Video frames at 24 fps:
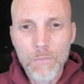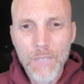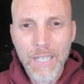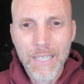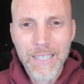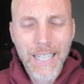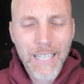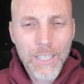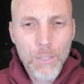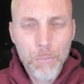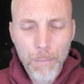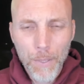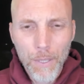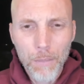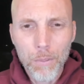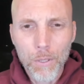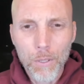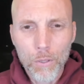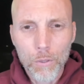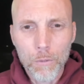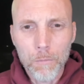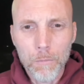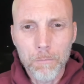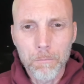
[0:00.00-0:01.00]
that's
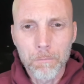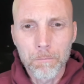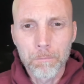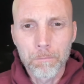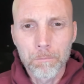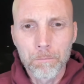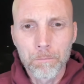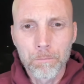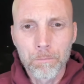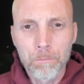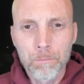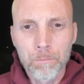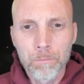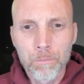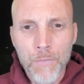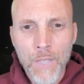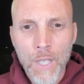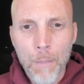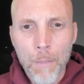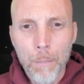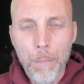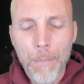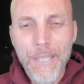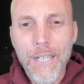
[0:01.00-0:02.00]
biblical.
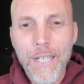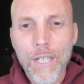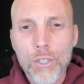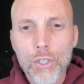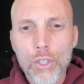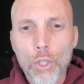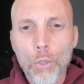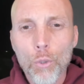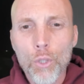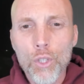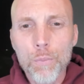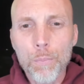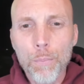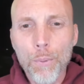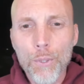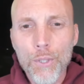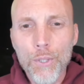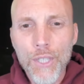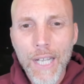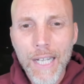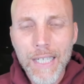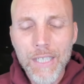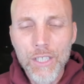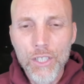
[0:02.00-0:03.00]
Because there is
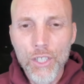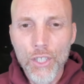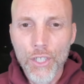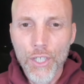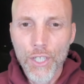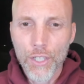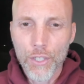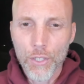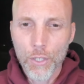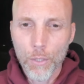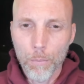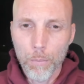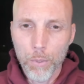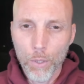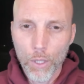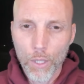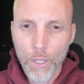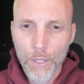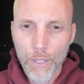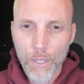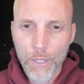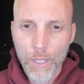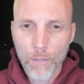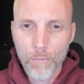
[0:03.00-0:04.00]
protection in the
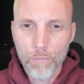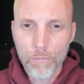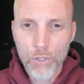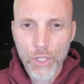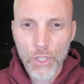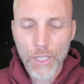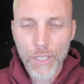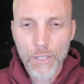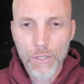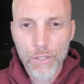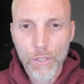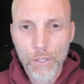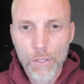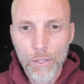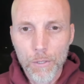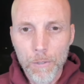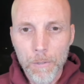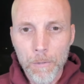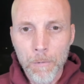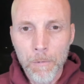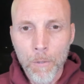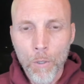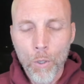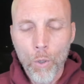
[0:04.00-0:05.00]
blood of Jesus.
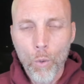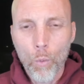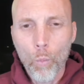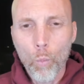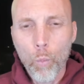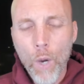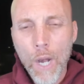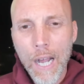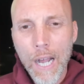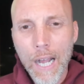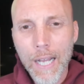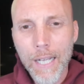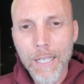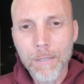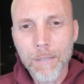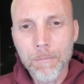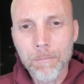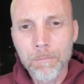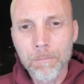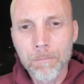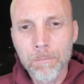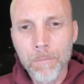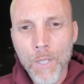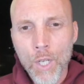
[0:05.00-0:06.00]
Why?
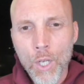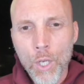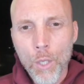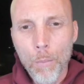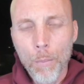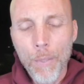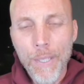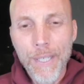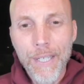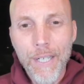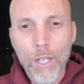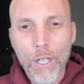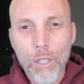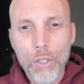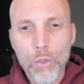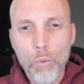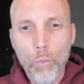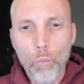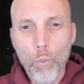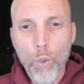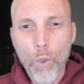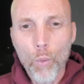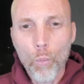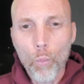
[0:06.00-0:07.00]
Because
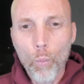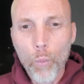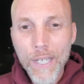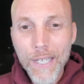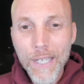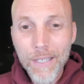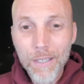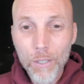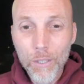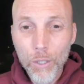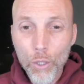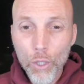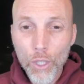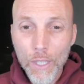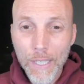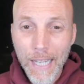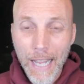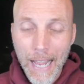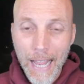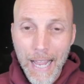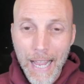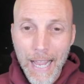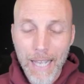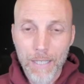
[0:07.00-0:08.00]
when we look
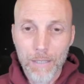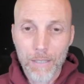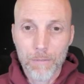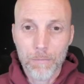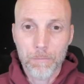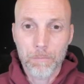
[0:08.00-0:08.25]
at